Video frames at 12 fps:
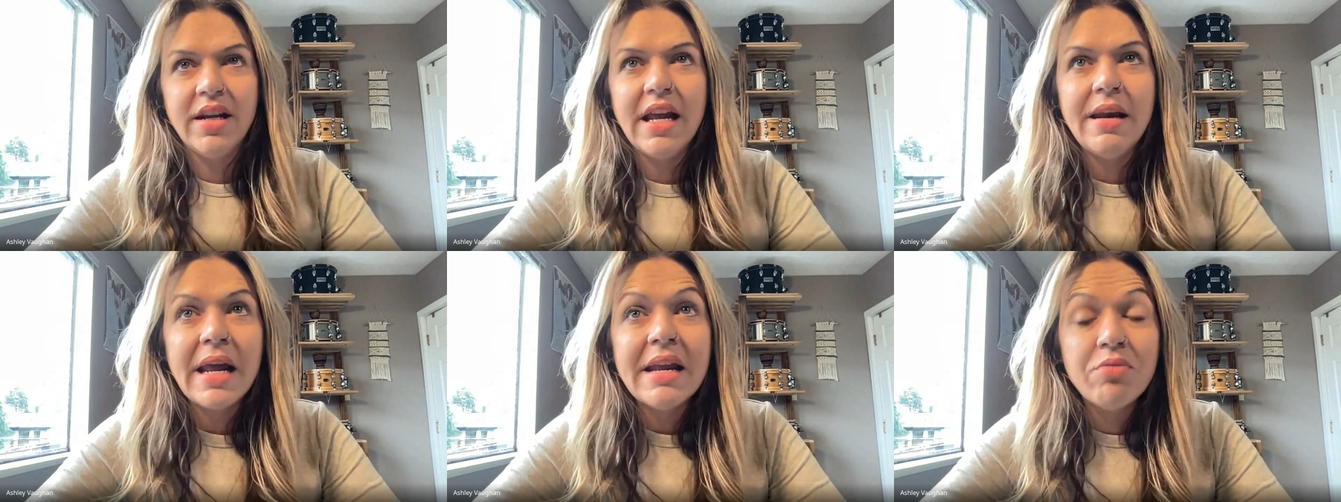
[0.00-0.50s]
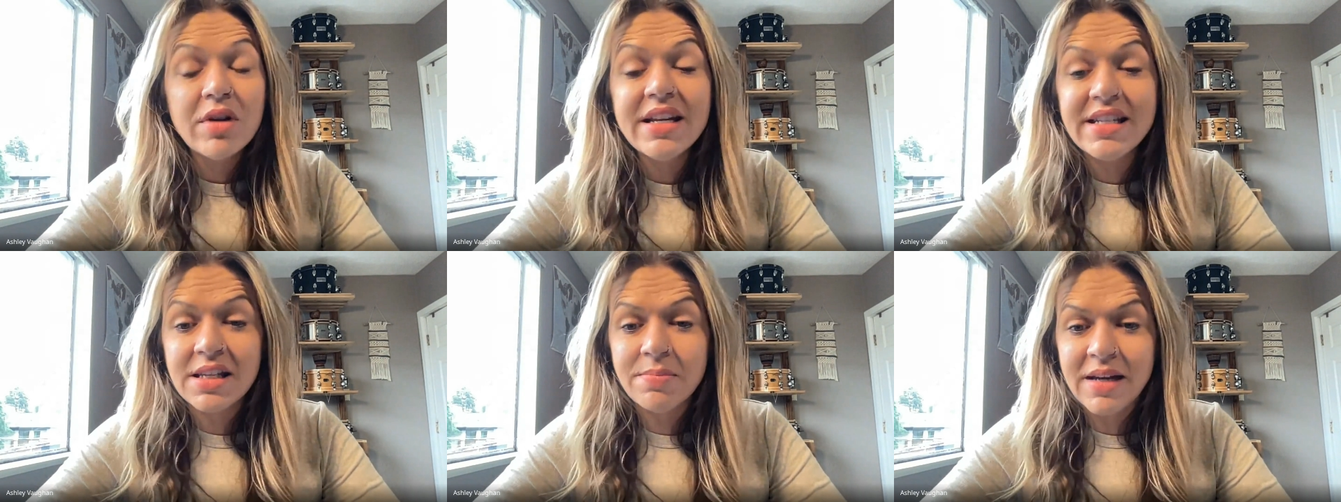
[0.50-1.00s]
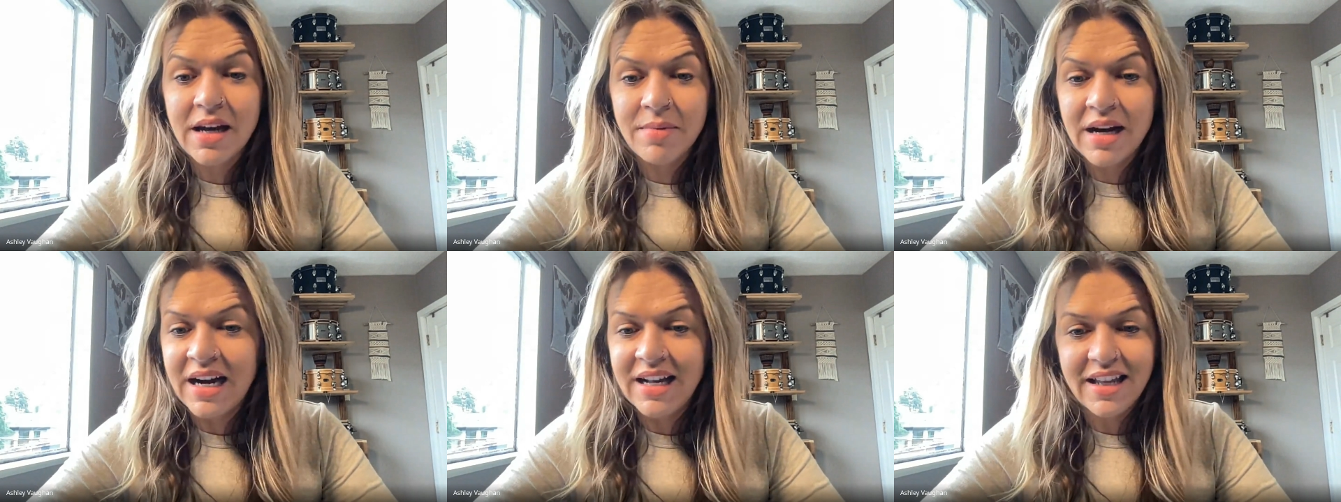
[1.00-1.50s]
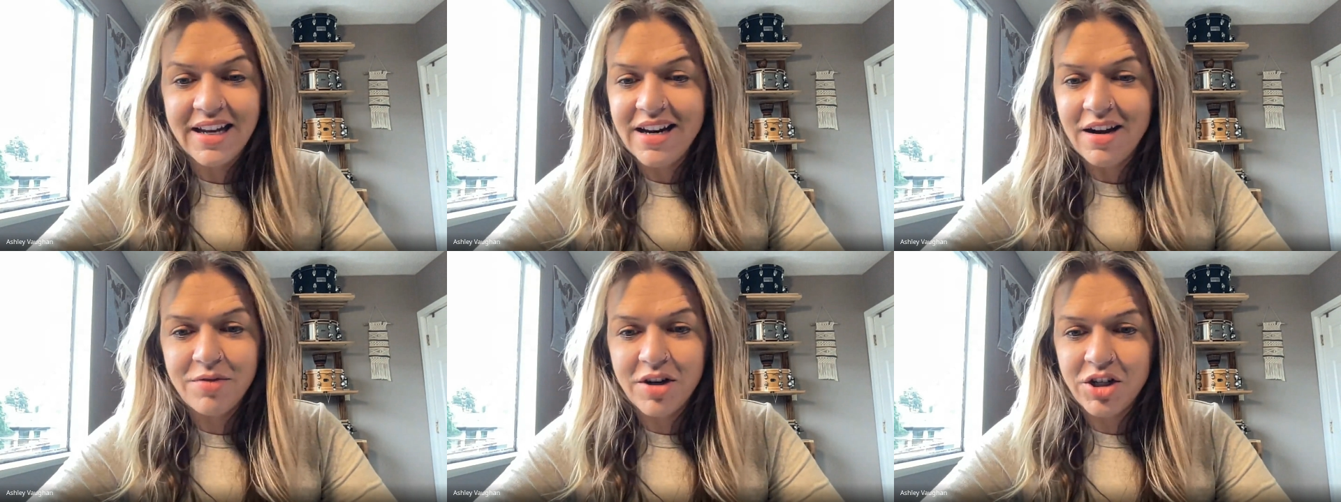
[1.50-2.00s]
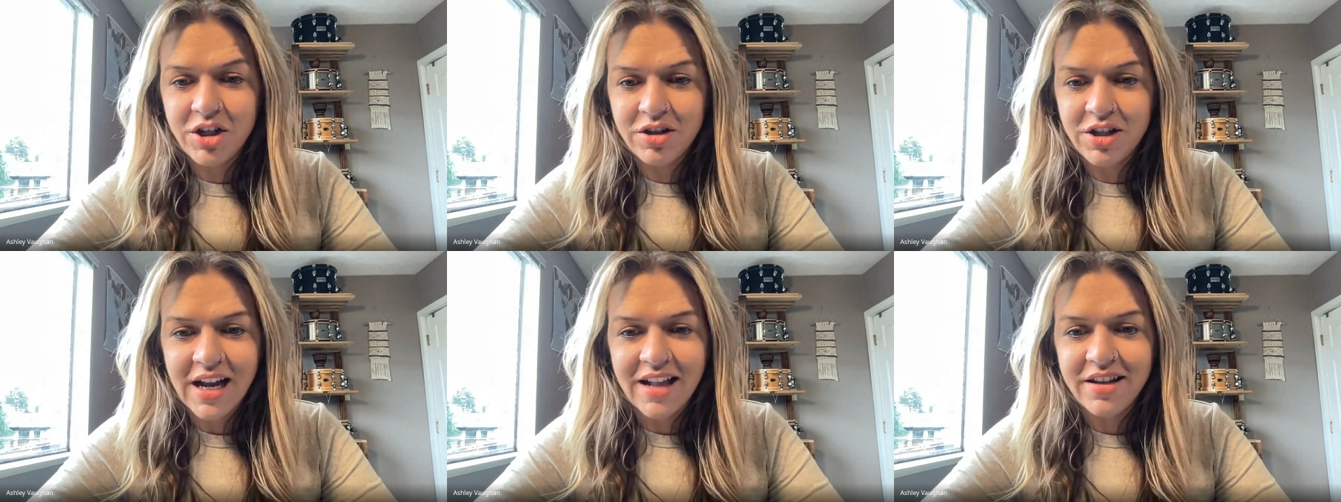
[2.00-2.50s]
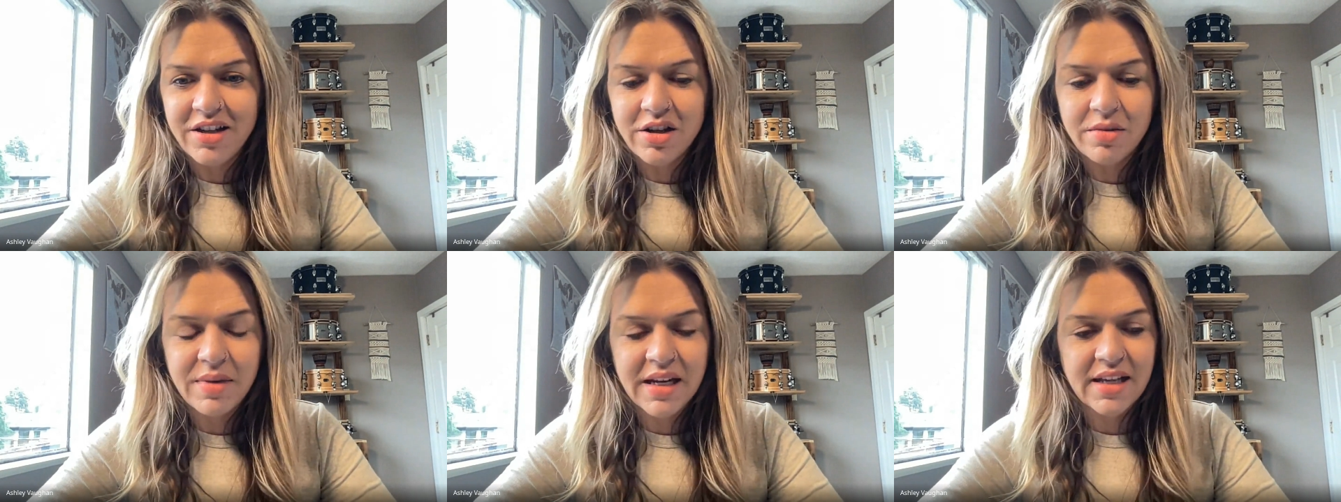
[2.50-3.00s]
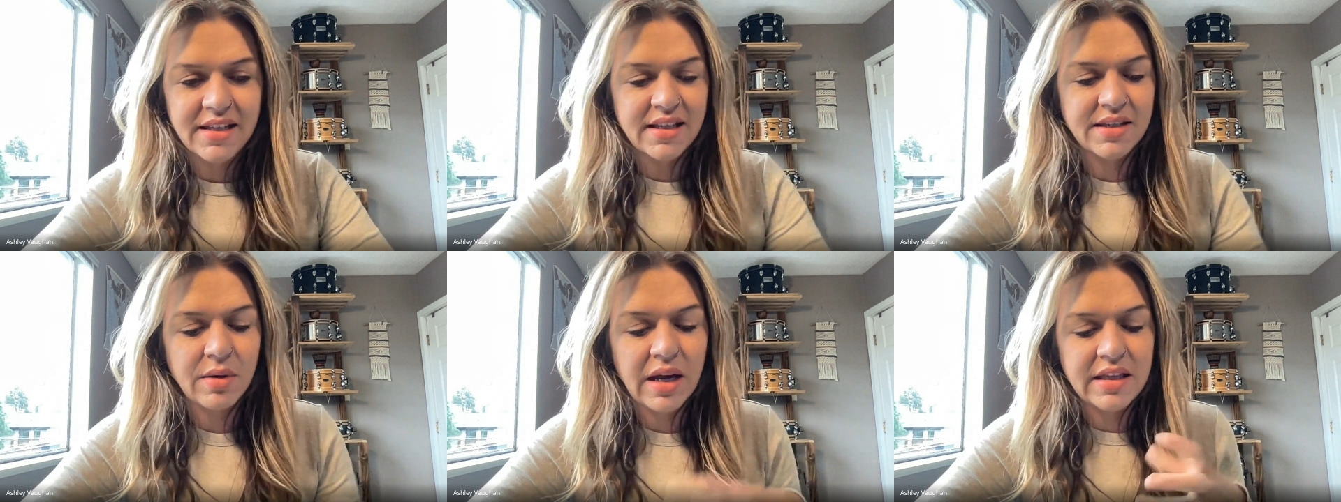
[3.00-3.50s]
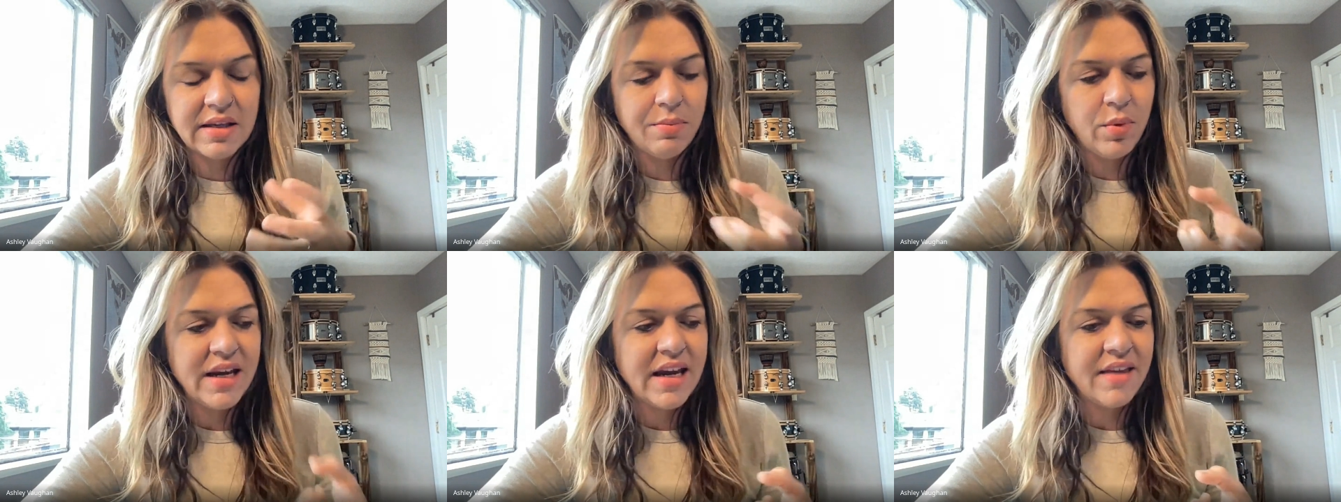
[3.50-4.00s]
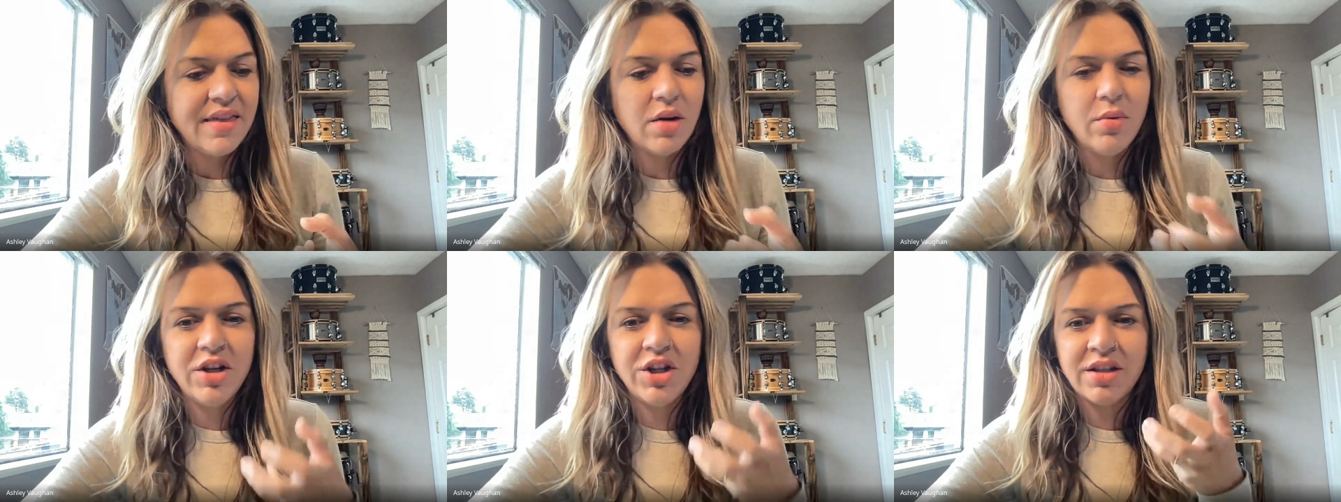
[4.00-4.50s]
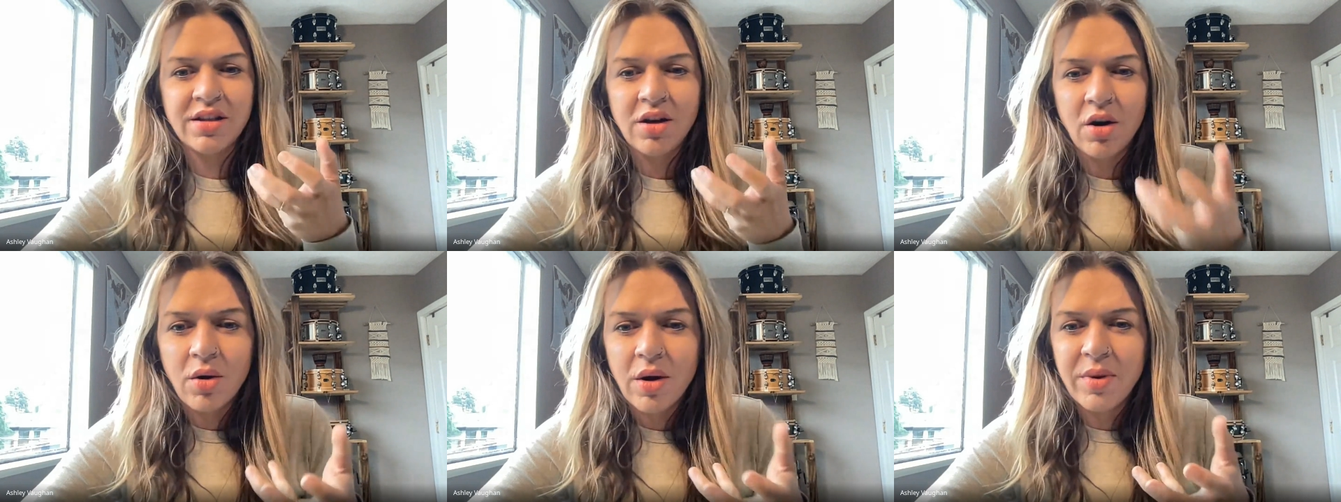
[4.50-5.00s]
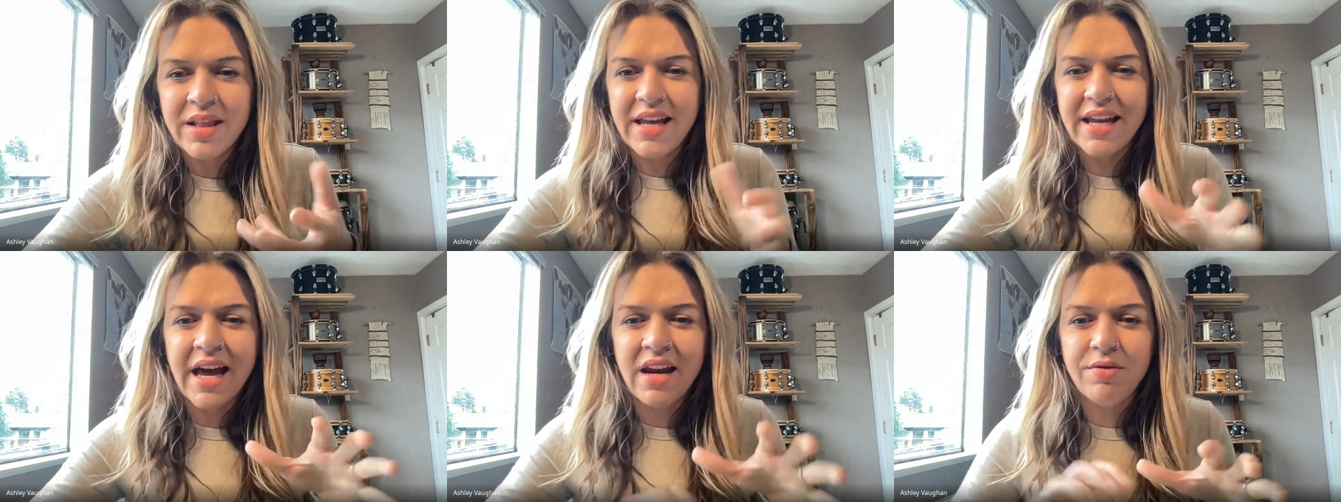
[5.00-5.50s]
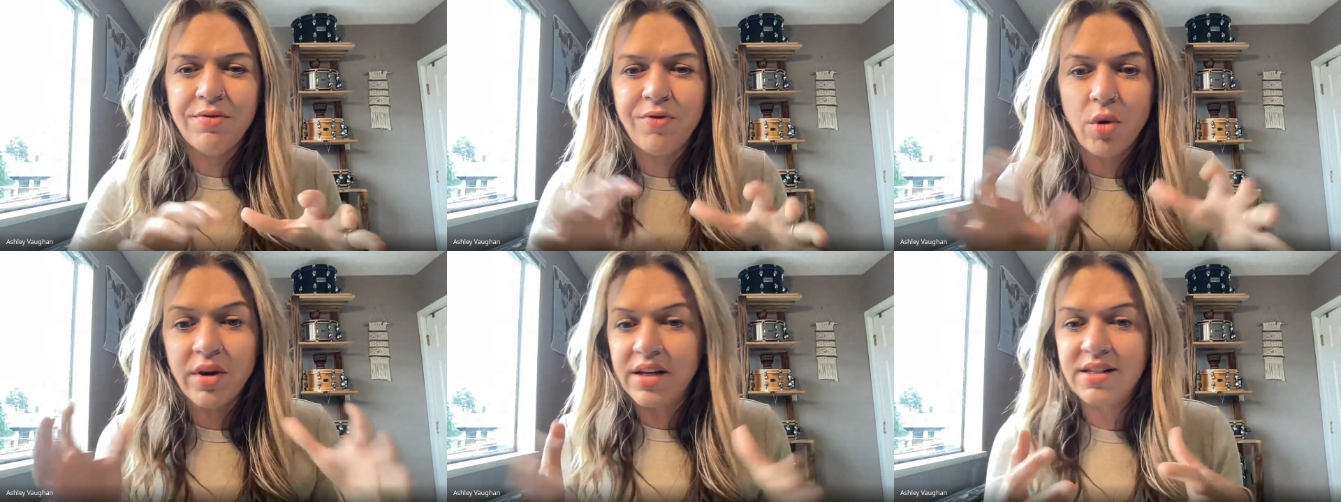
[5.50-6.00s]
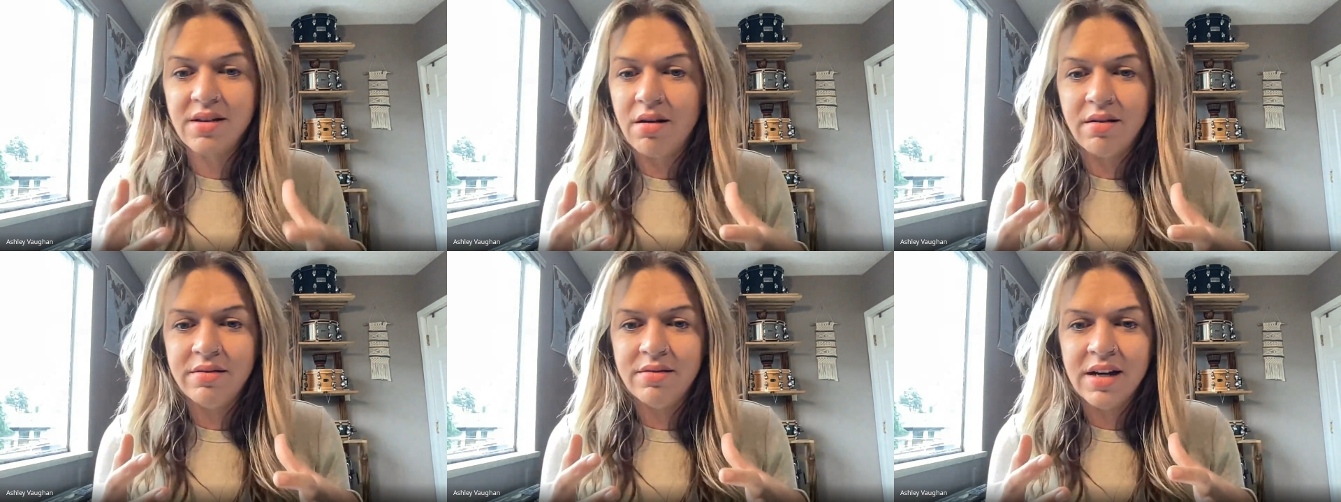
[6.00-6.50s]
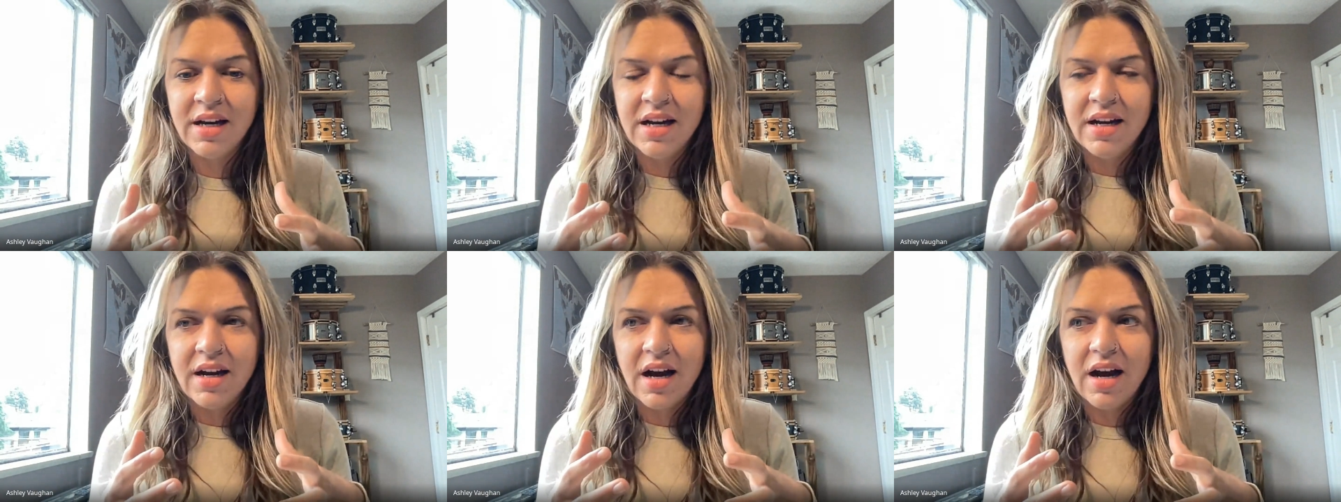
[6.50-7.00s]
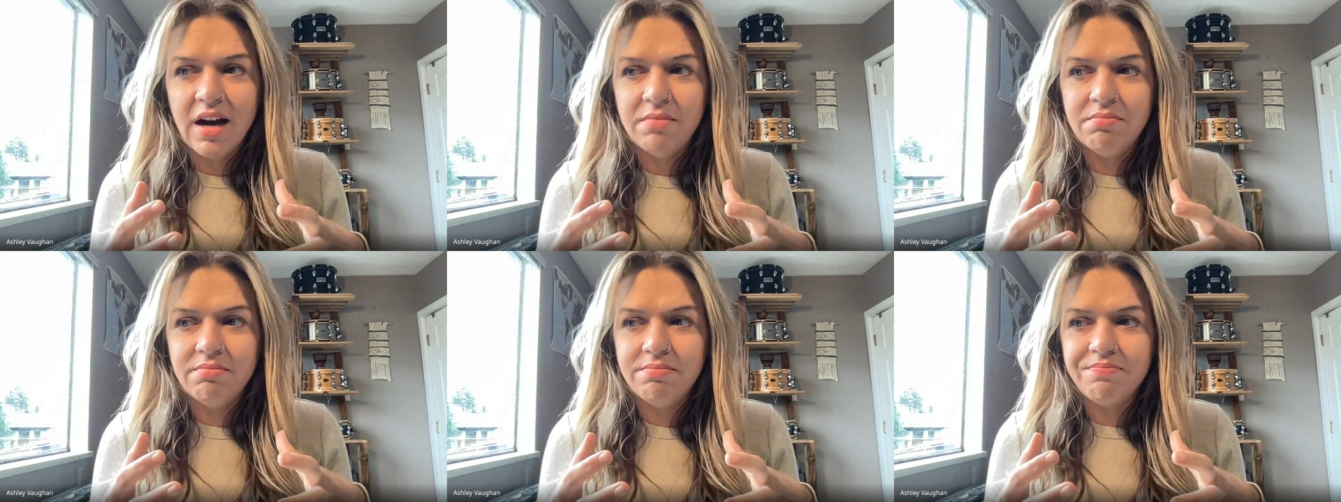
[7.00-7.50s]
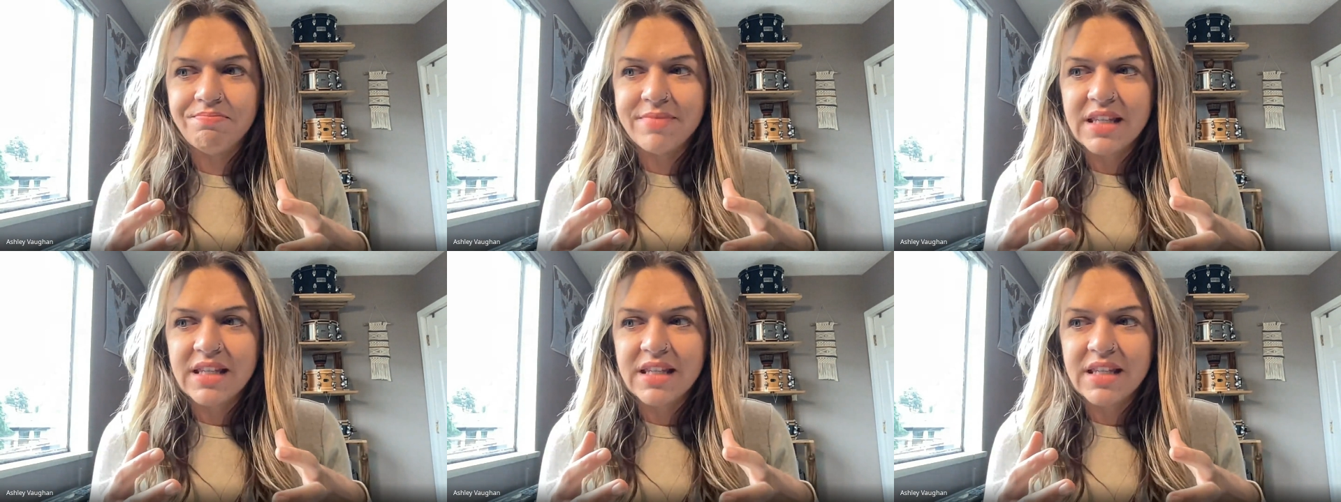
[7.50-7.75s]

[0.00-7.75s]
And it really does become a highlight of our church calendar because it's a weekend that we just go and we like kind of focus on um